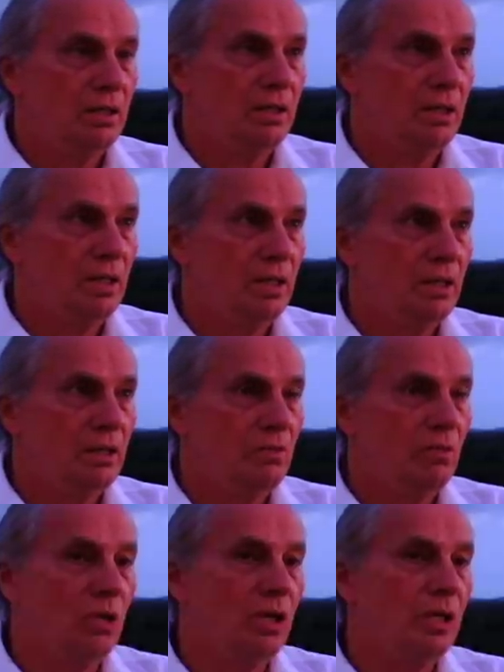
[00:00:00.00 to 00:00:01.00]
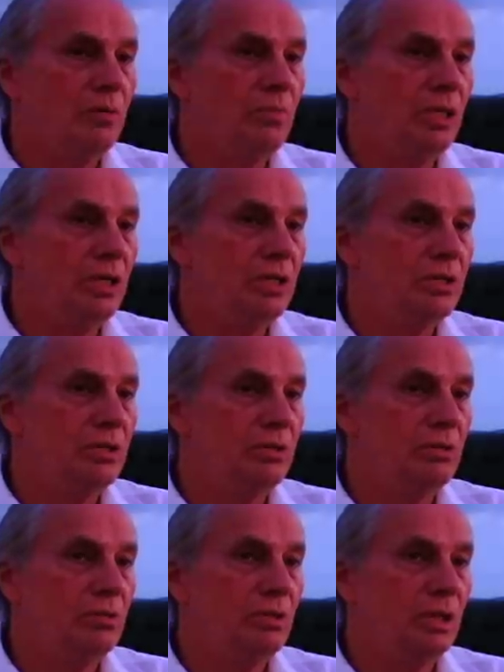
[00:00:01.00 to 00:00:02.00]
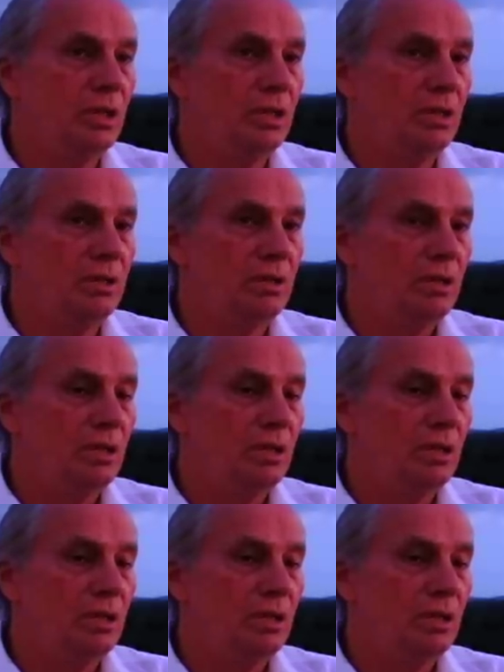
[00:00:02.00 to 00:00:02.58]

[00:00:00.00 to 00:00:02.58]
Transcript: they wanted me to